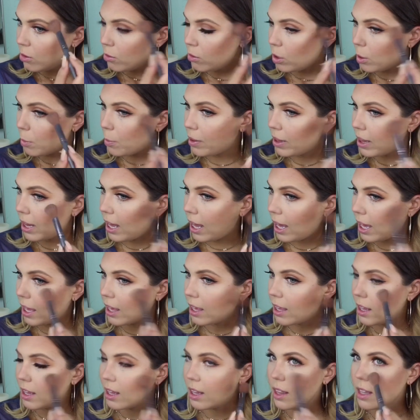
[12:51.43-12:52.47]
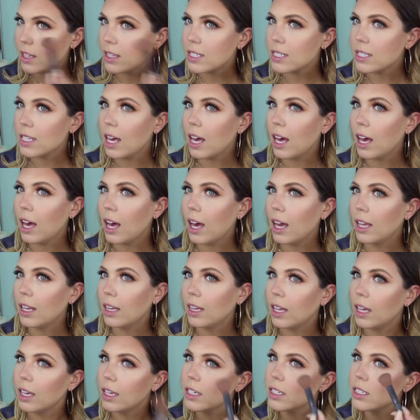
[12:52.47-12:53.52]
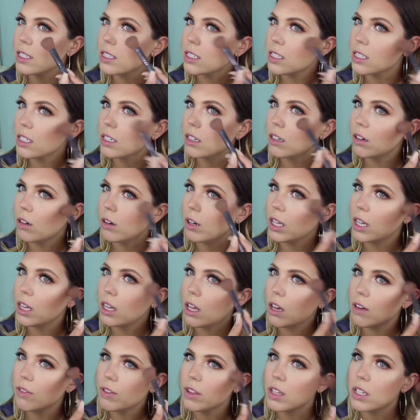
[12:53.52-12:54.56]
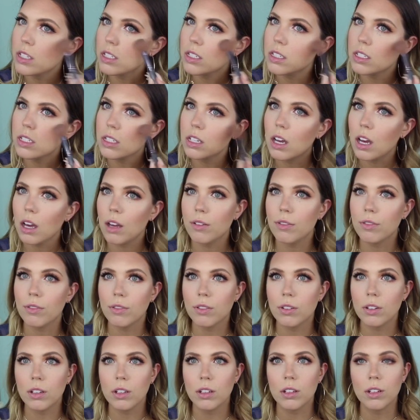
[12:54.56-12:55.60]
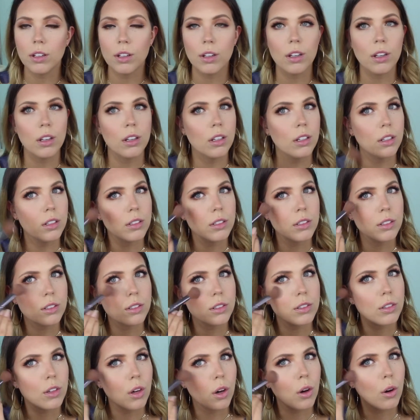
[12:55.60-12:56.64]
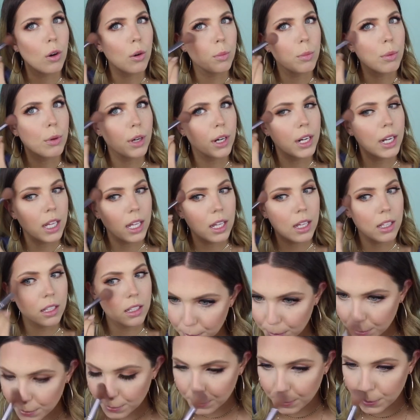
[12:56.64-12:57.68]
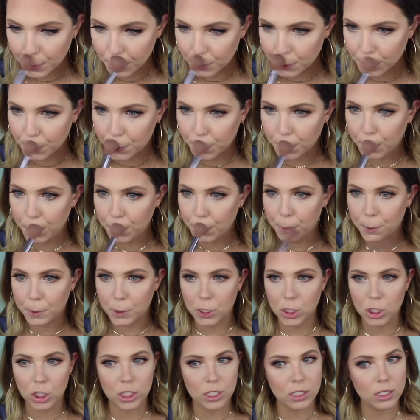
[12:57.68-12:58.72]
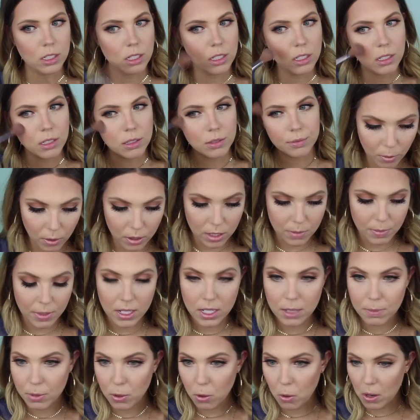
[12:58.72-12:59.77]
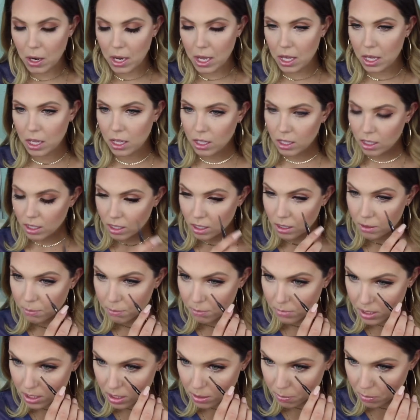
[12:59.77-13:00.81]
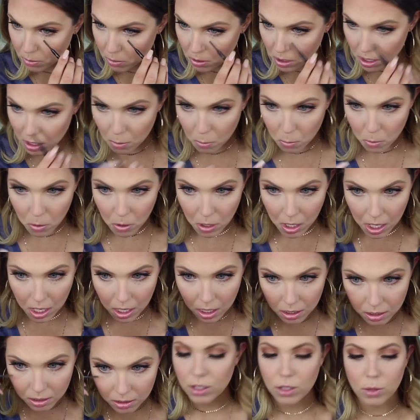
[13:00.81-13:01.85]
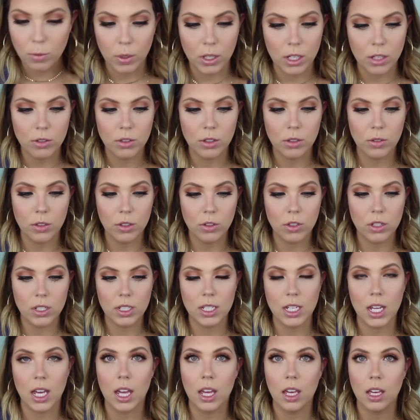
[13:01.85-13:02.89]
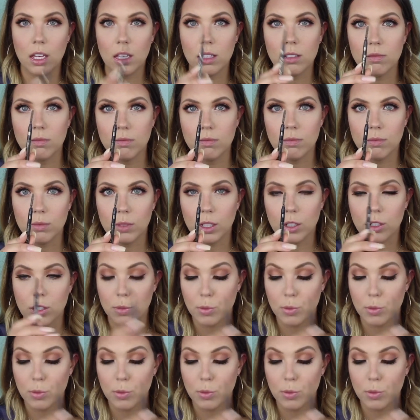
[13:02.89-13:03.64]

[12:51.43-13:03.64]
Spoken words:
We'll apply this highlight. Oh, I love this stuff. So pretty. It's gorgeous. Where's my spoolie? My spoolie. So what you do, you just take your